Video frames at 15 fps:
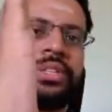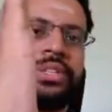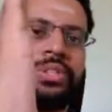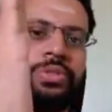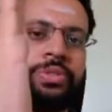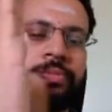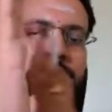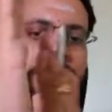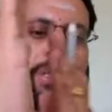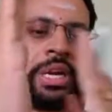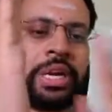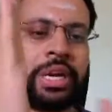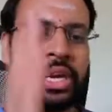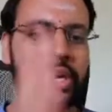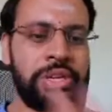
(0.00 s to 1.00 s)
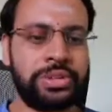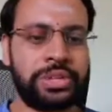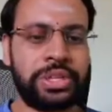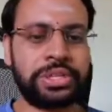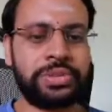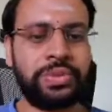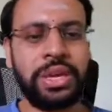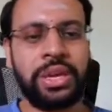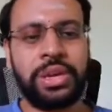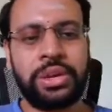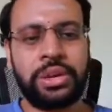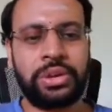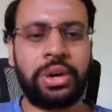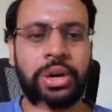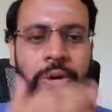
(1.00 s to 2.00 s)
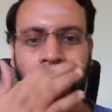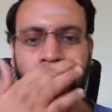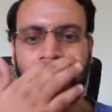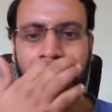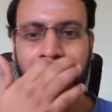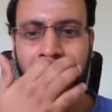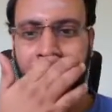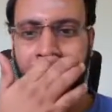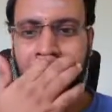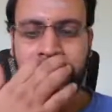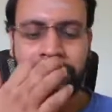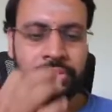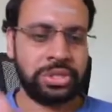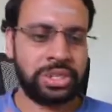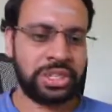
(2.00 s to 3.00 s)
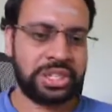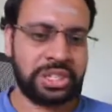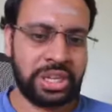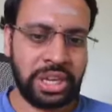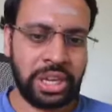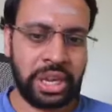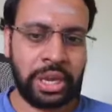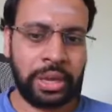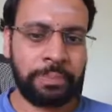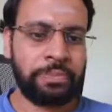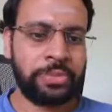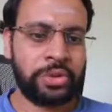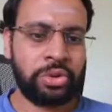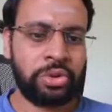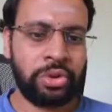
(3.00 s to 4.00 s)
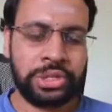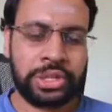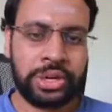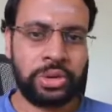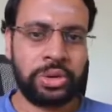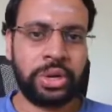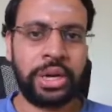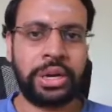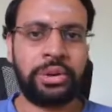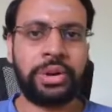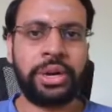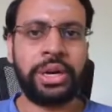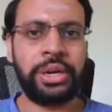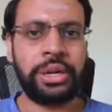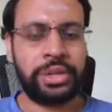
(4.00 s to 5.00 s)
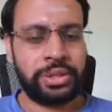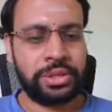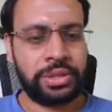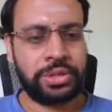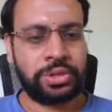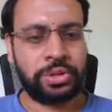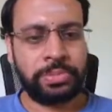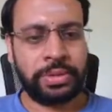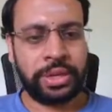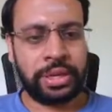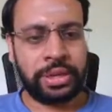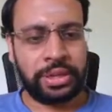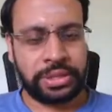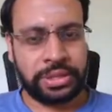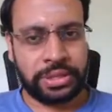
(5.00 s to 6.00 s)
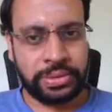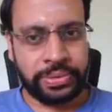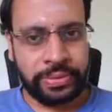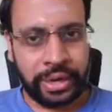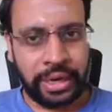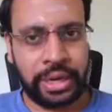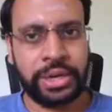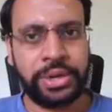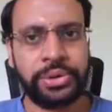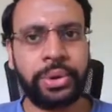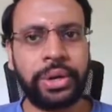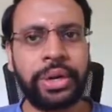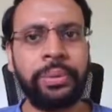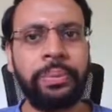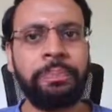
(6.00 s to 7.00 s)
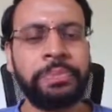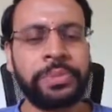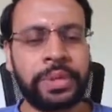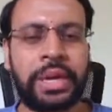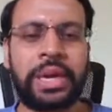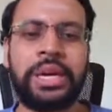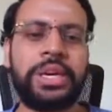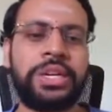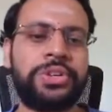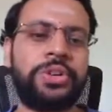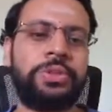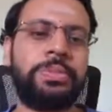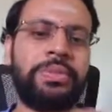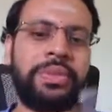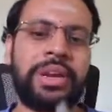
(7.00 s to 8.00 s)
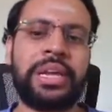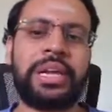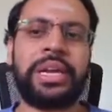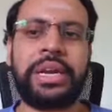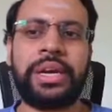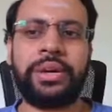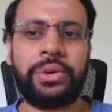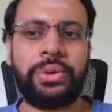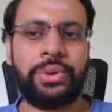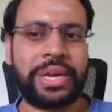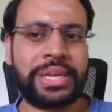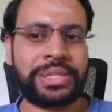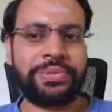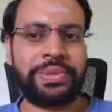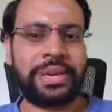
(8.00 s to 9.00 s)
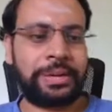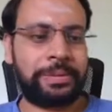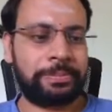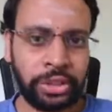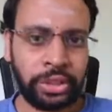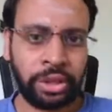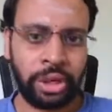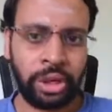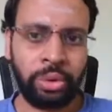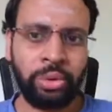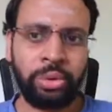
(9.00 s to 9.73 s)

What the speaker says: should be there, so that's why you are doing it. So just take a closer look into it. This is very intuitive and it should be very clear to you as well. Now